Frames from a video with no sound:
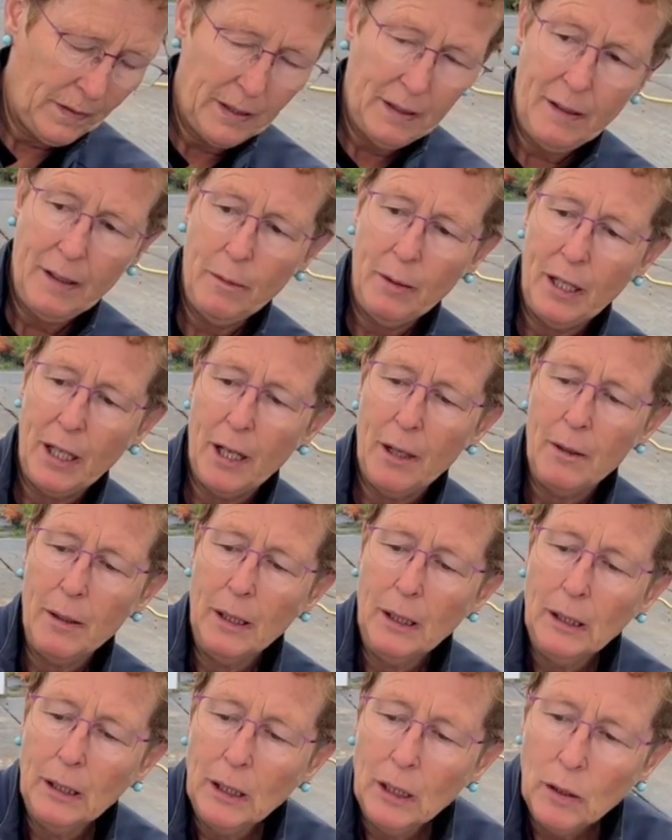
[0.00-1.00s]
There we go.
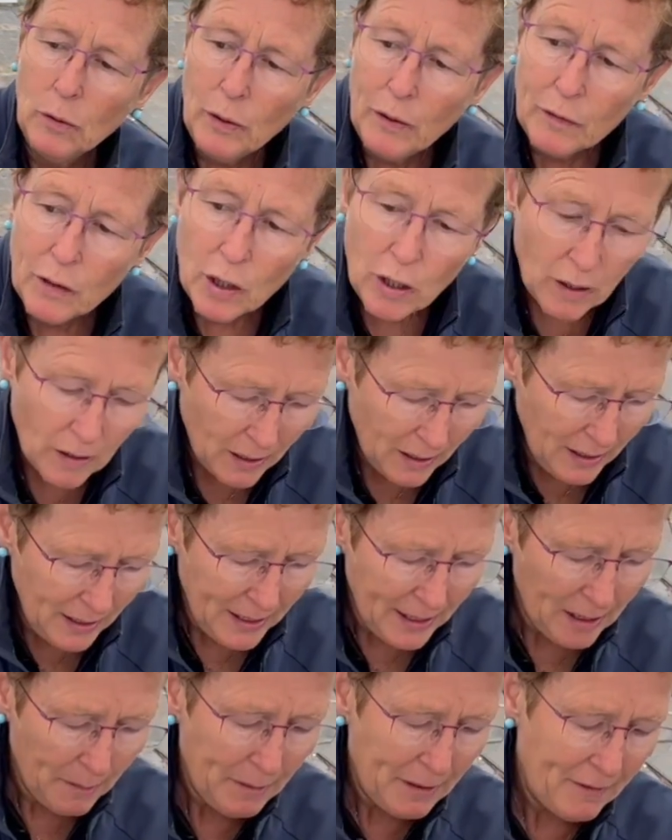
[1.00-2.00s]
we've got a
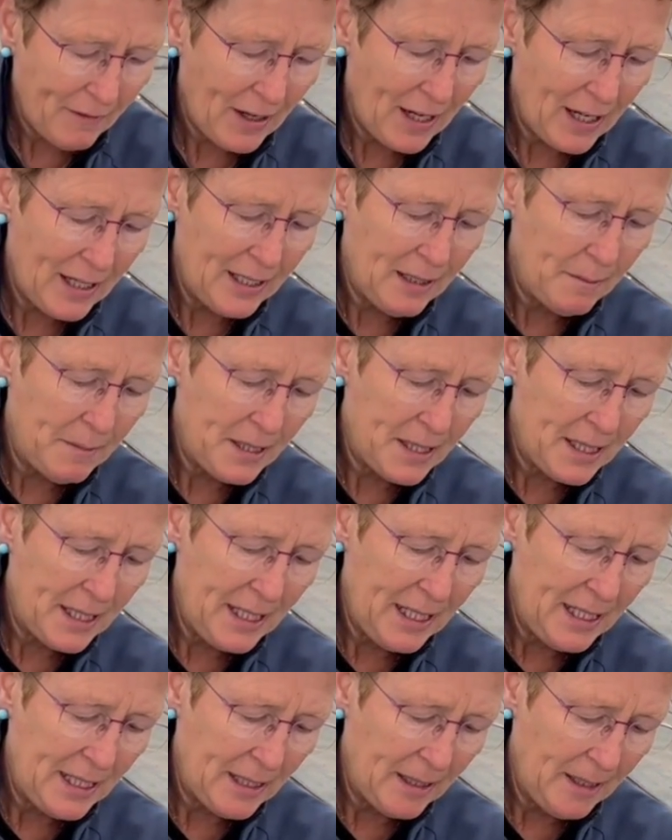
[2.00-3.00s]
little bit of allium
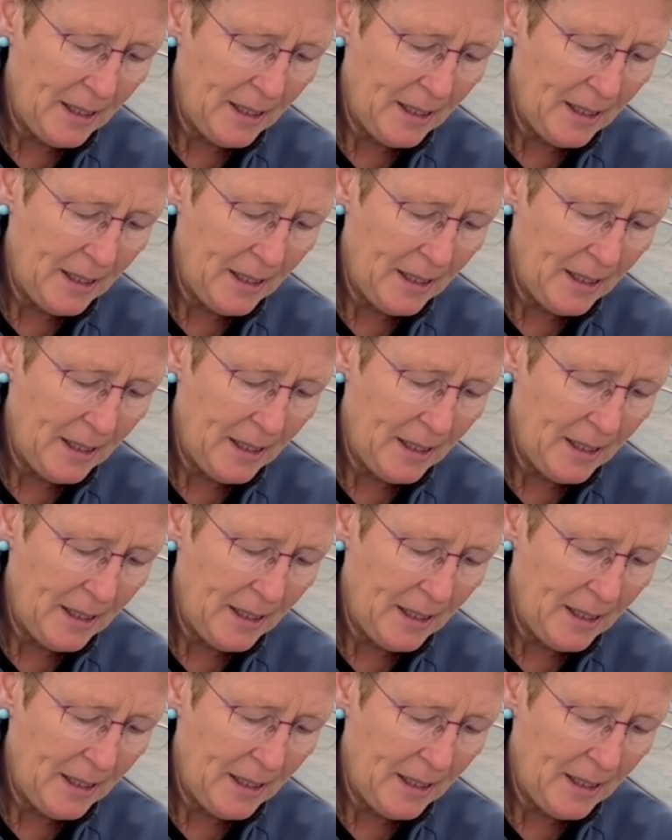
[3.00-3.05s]
seed